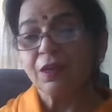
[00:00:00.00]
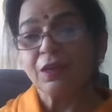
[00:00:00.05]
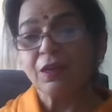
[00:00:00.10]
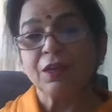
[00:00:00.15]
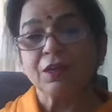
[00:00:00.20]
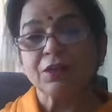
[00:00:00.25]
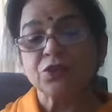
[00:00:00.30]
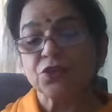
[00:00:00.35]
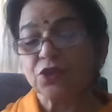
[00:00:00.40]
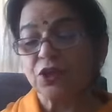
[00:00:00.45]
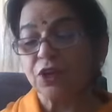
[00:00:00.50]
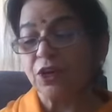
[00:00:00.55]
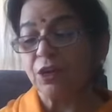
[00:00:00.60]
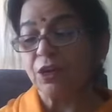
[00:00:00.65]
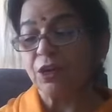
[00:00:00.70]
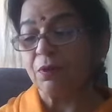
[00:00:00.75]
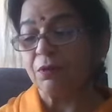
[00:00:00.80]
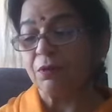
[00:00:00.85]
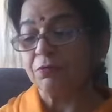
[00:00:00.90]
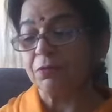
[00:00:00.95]
in a
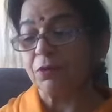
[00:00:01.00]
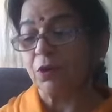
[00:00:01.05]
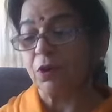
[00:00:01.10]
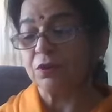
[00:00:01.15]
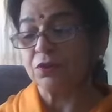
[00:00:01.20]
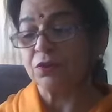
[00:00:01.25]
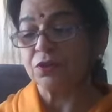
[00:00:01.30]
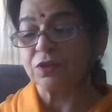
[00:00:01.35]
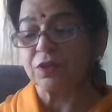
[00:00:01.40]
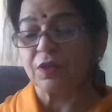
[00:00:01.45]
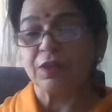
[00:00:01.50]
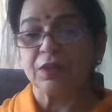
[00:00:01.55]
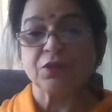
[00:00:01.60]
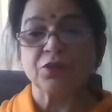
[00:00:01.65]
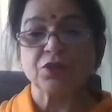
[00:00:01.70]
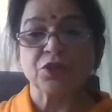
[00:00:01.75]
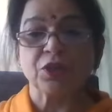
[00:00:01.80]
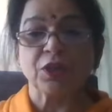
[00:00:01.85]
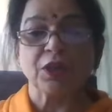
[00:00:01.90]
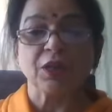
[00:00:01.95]
stream of
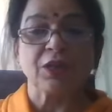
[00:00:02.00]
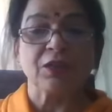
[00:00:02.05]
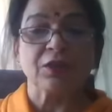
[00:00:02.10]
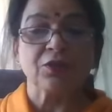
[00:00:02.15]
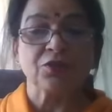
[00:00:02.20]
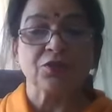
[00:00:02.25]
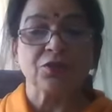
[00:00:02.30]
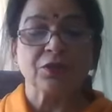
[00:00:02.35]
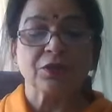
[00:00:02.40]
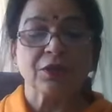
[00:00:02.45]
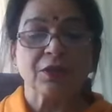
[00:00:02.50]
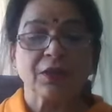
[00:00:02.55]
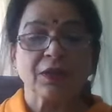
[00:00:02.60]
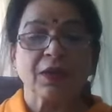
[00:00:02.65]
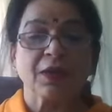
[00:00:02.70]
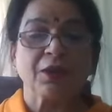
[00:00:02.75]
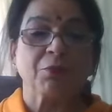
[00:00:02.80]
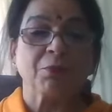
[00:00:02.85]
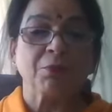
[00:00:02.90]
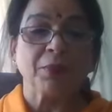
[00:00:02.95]
constant change
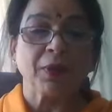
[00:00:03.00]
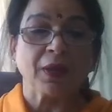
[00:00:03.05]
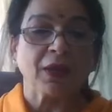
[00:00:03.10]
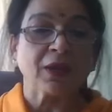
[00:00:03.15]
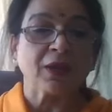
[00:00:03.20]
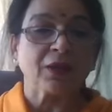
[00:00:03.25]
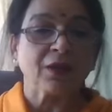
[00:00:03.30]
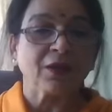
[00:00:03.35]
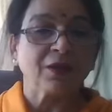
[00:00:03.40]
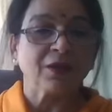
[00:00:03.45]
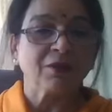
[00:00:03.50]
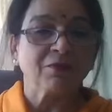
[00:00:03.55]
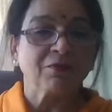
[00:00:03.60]
and pain.